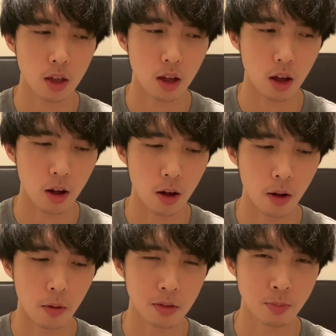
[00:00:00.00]

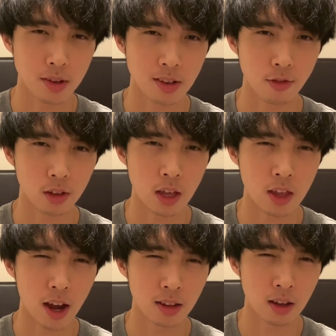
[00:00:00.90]
uh, specifically the
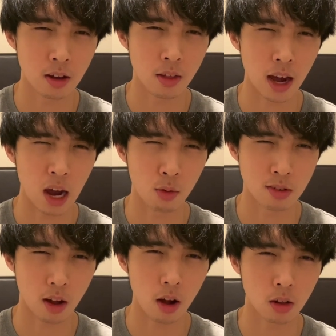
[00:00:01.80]
idea that I was
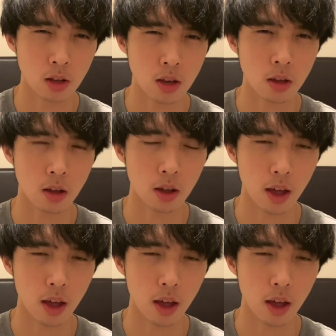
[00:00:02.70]
ugly.